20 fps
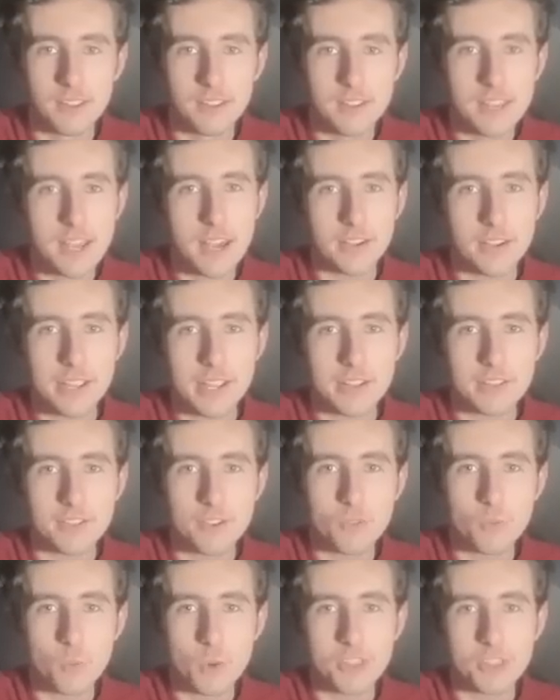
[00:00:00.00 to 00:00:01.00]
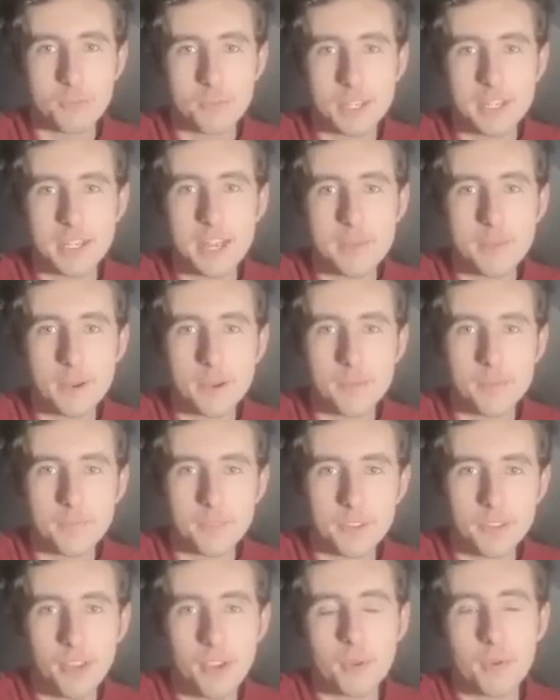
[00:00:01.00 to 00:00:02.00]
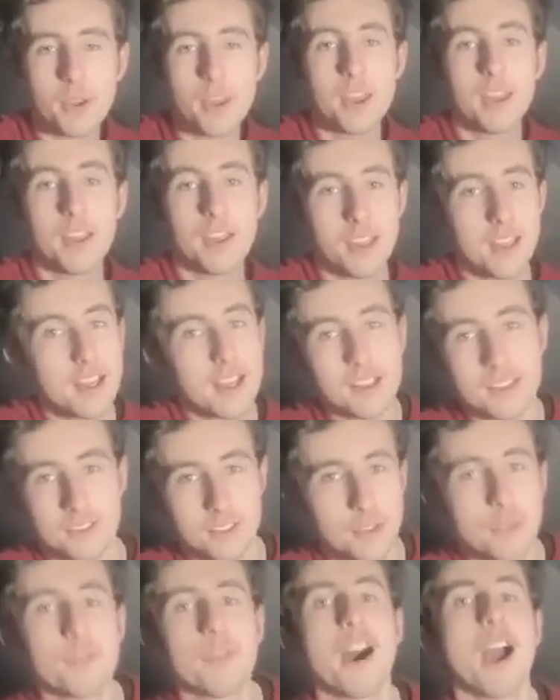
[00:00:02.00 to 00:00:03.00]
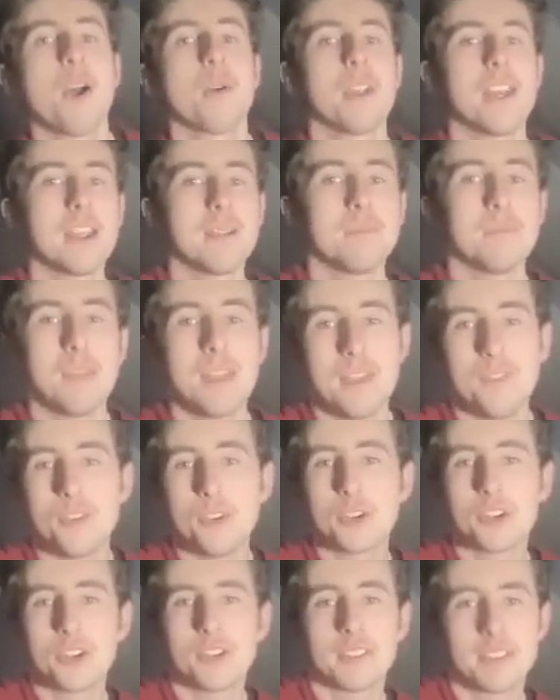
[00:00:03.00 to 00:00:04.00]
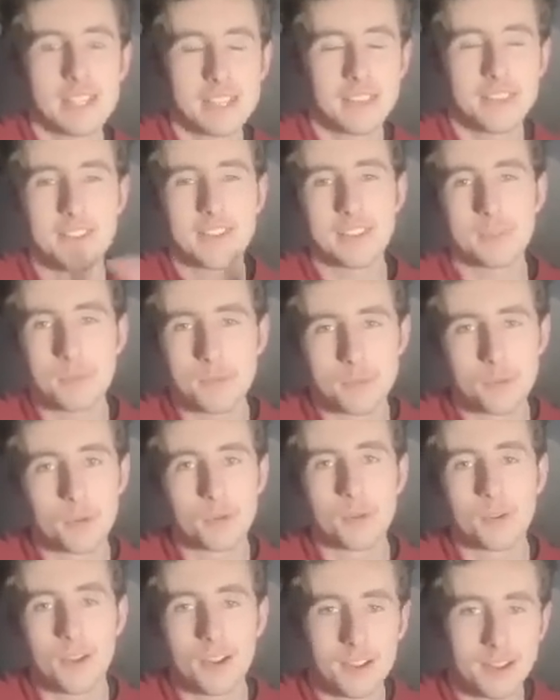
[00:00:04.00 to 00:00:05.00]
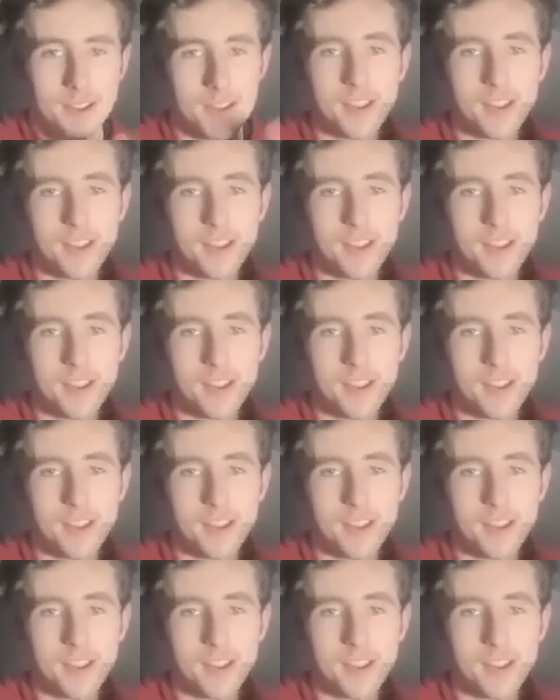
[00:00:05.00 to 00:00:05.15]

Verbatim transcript: Yeah. Okay. So with me, neighbor. So the file name, if you couldn't see the things before, uh,